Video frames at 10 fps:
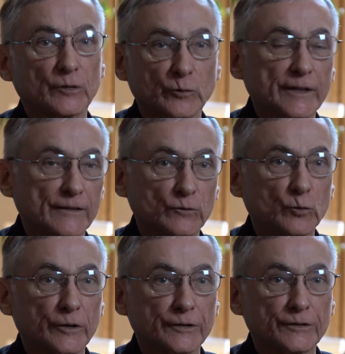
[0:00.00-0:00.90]
that whenever
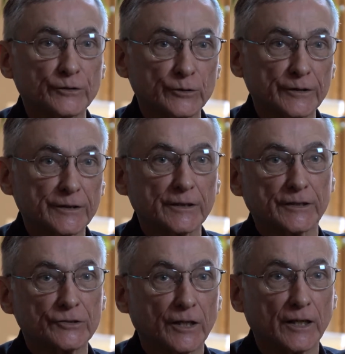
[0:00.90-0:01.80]
we're doing a
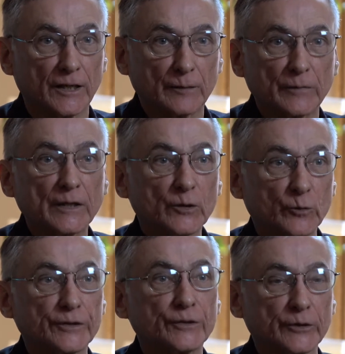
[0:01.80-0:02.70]
job,
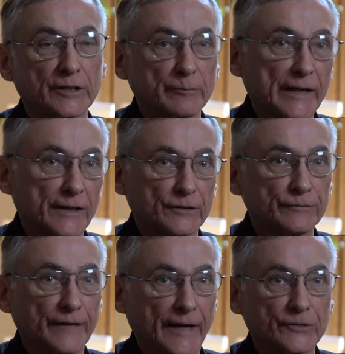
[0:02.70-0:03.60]
we're doing it back to
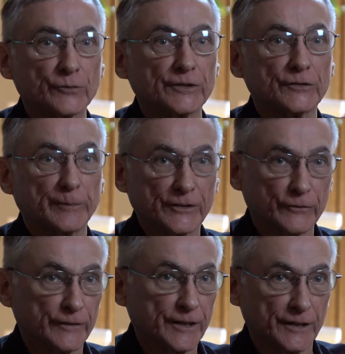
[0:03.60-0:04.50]
factory
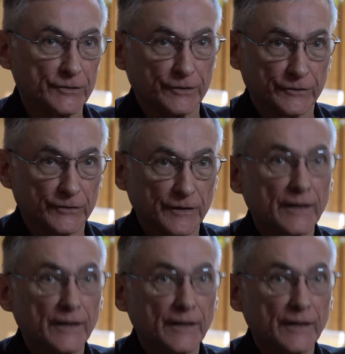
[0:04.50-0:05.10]
specifications